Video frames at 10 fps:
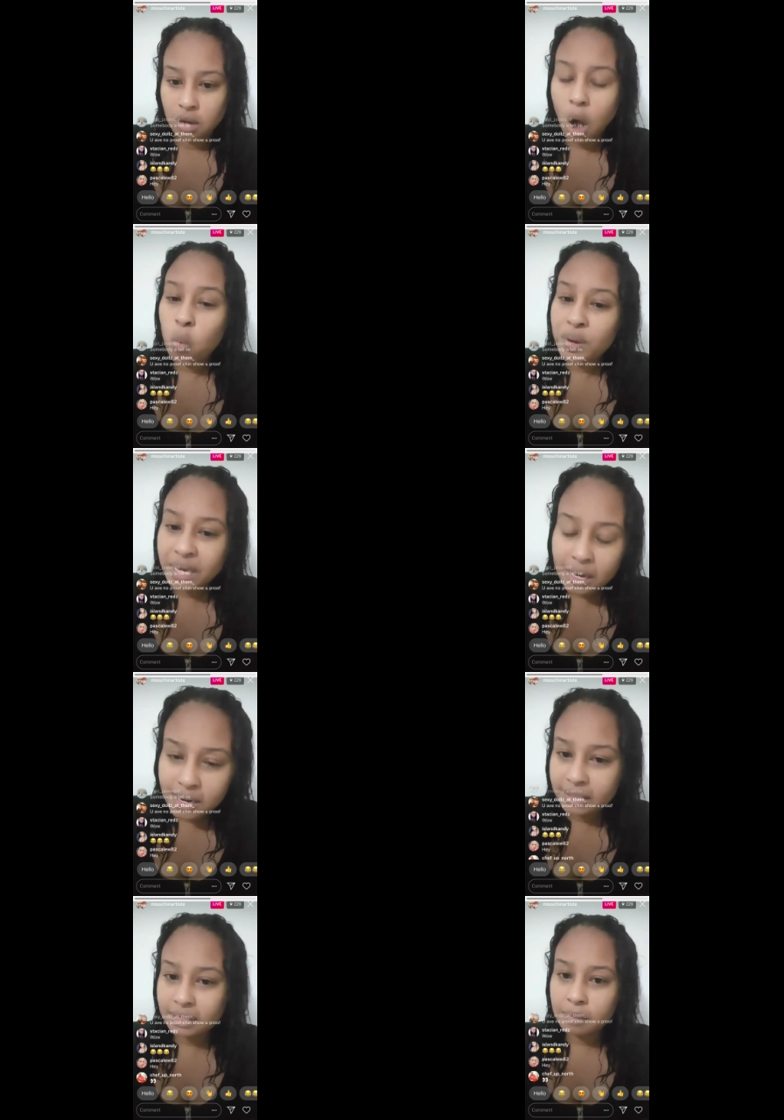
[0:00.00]
A
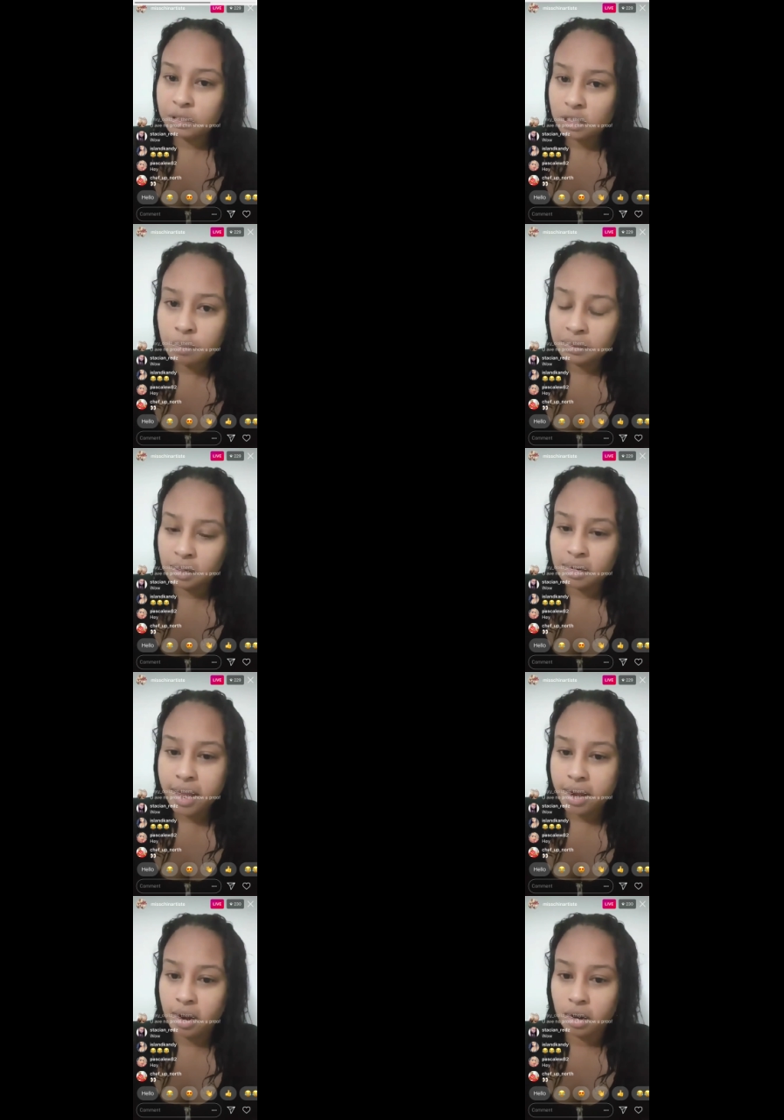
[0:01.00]
wickedness them something
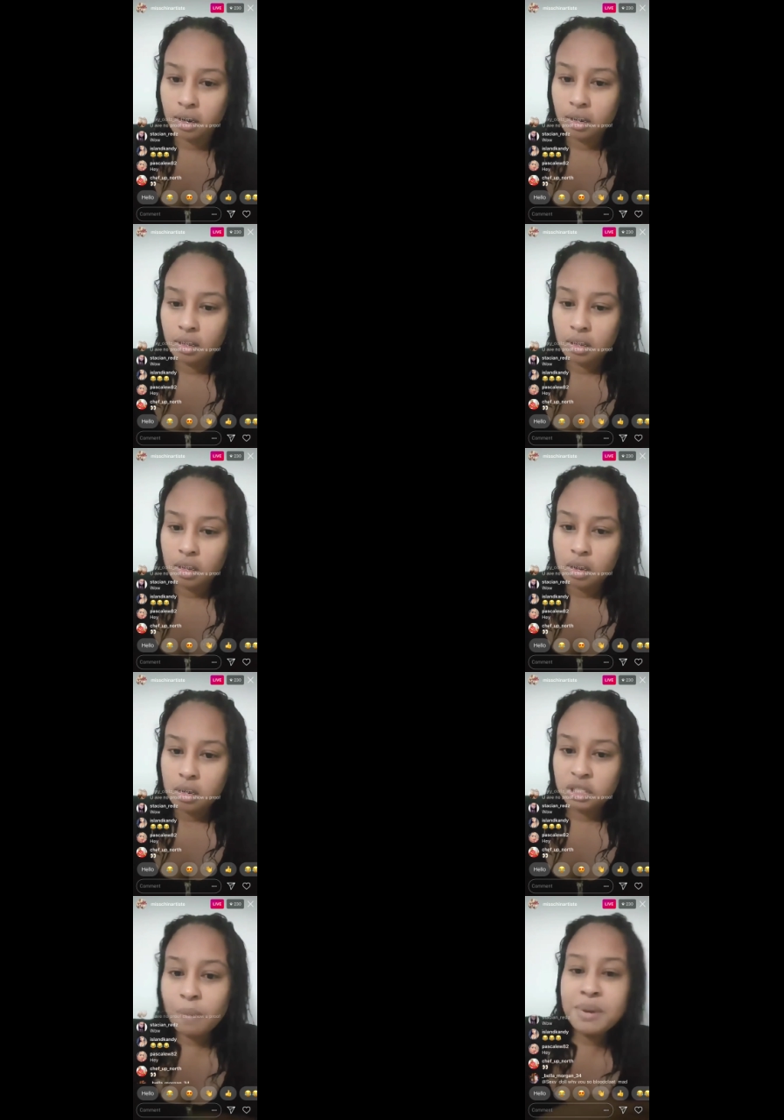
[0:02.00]
there.
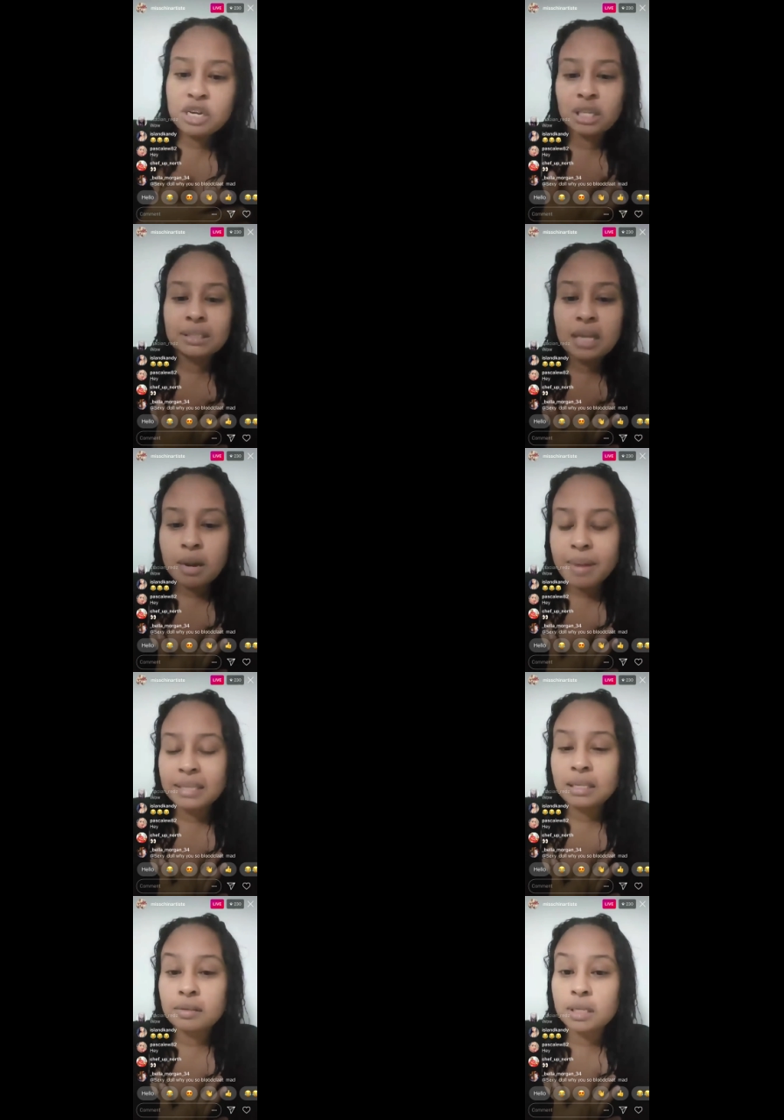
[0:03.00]
So me just tell
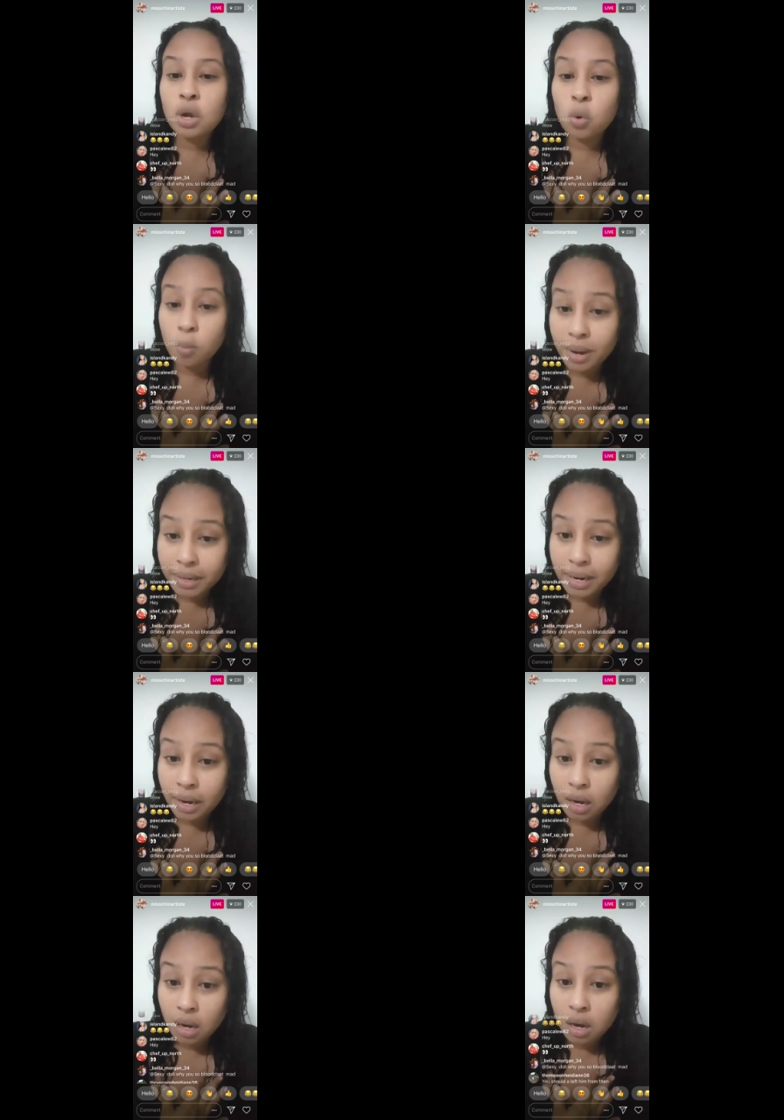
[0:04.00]
myself that the woman
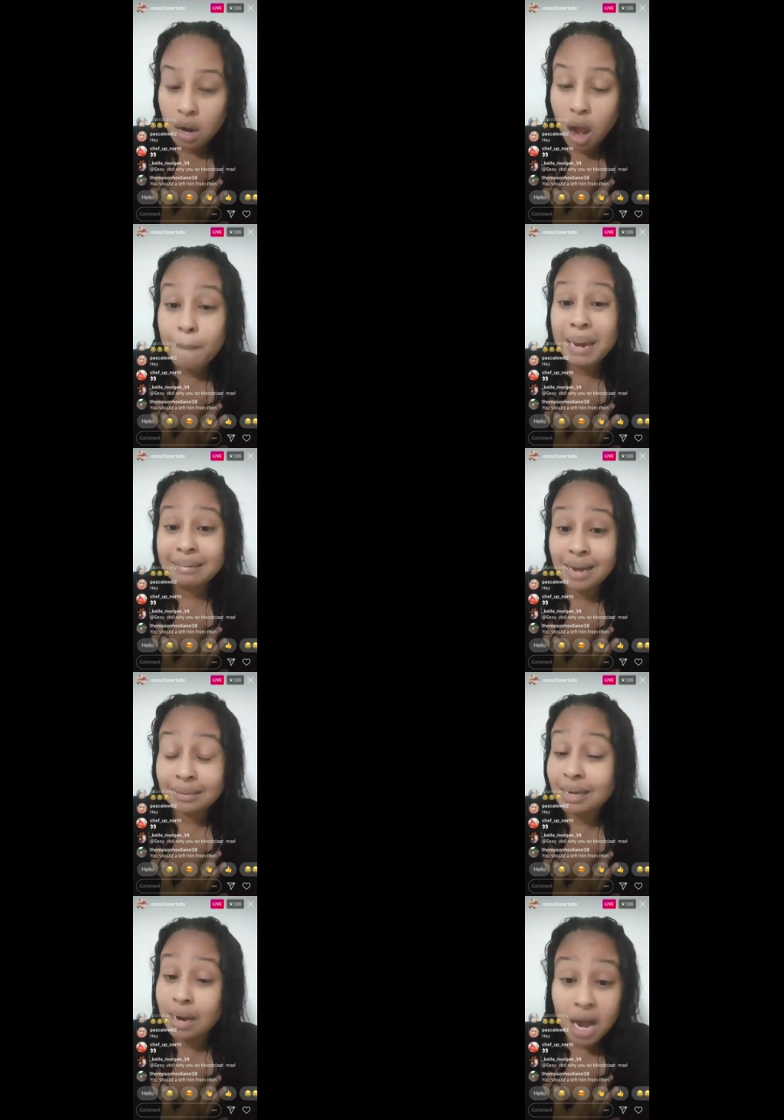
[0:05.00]
there, and my
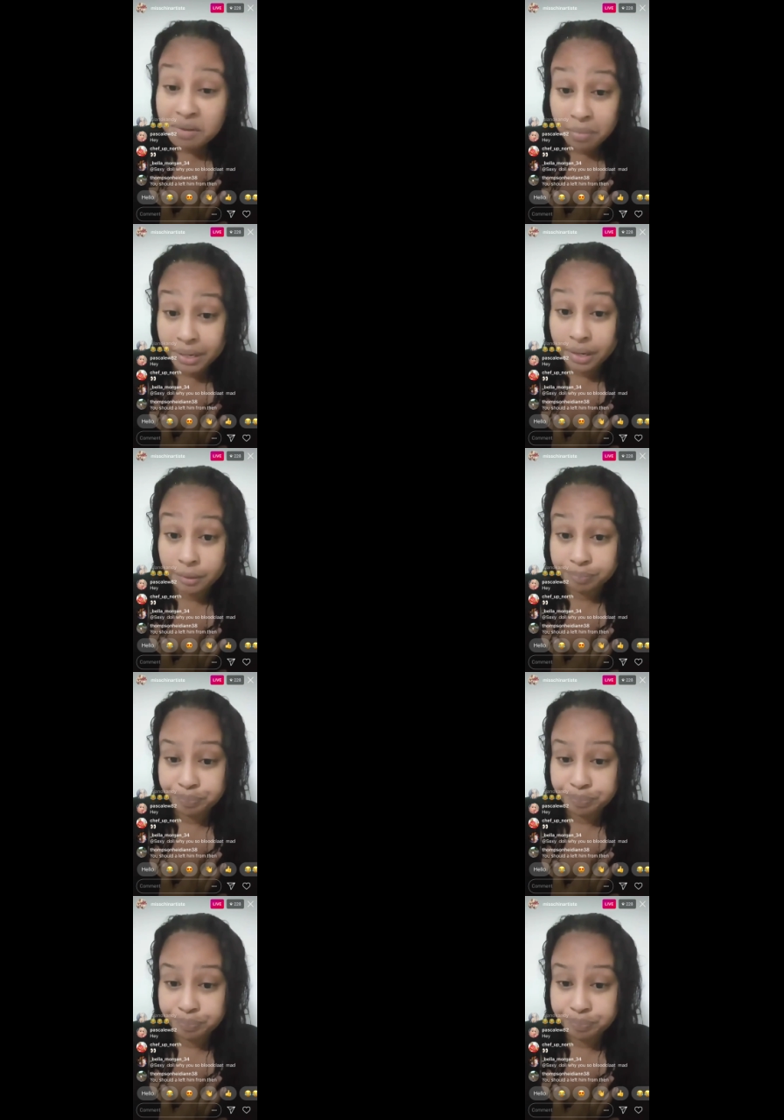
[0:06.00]
daughter godmother.